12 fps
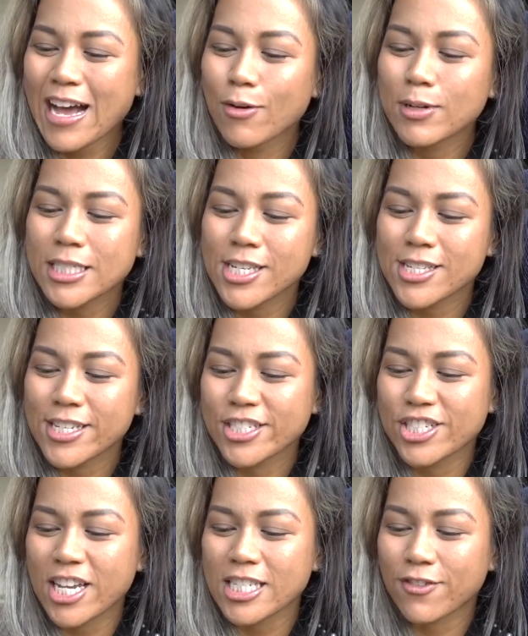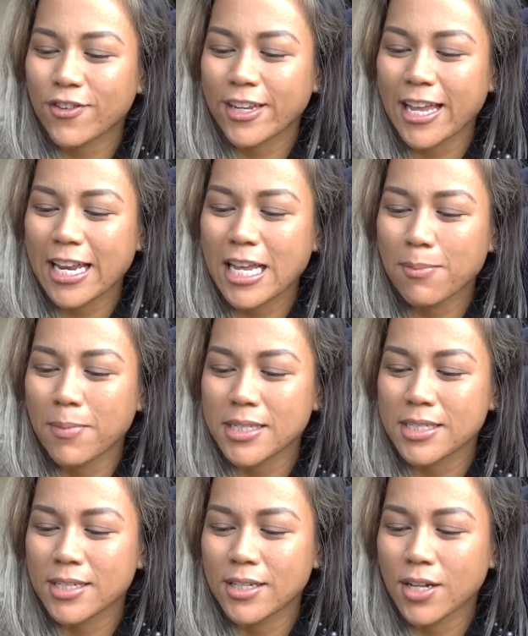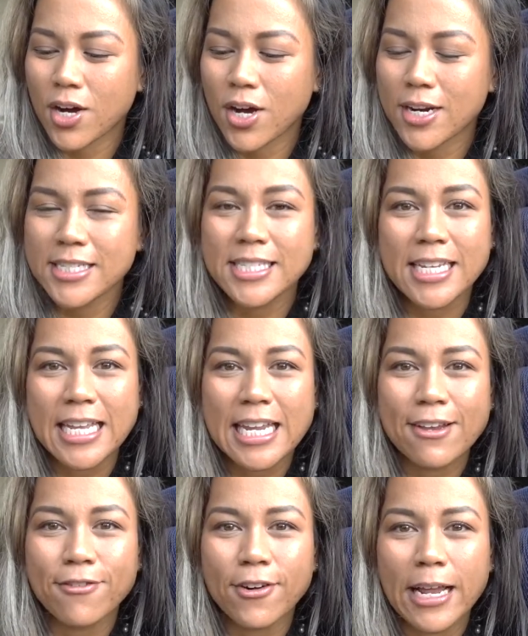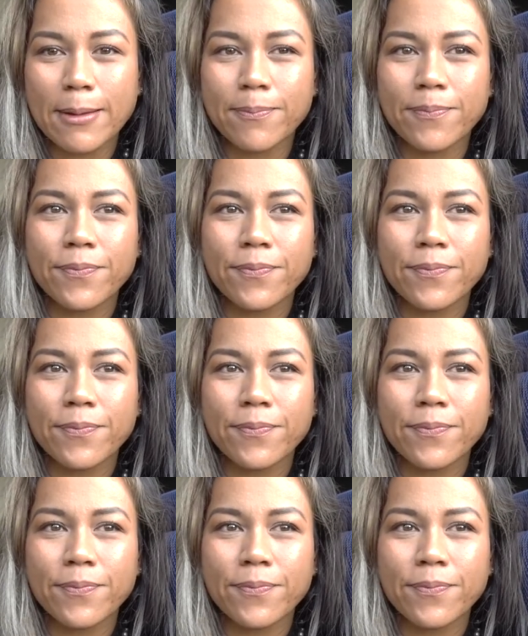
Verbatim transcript: What do you suggest for gaining muscle on a skinny frame?